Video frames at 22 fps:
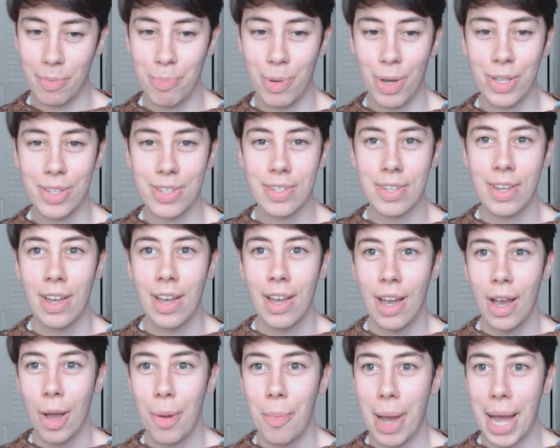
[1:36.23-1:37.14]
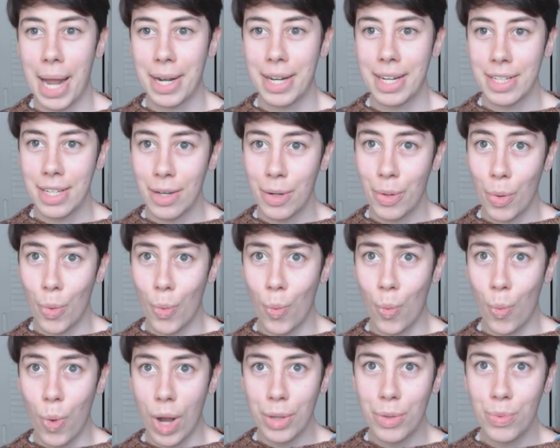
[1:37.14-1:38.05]
but about
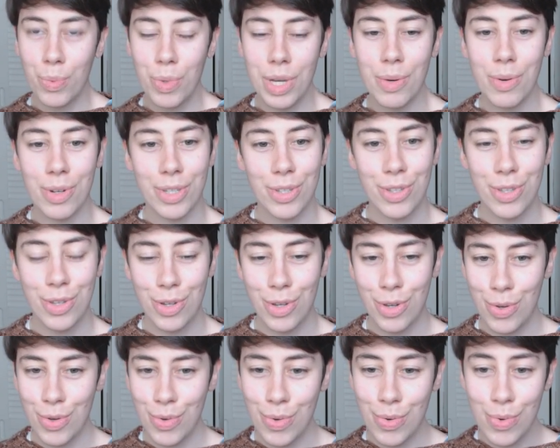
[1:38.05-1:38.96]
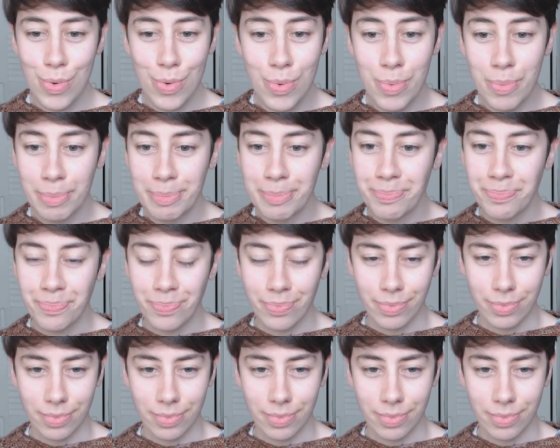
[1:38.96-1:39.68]
what we want to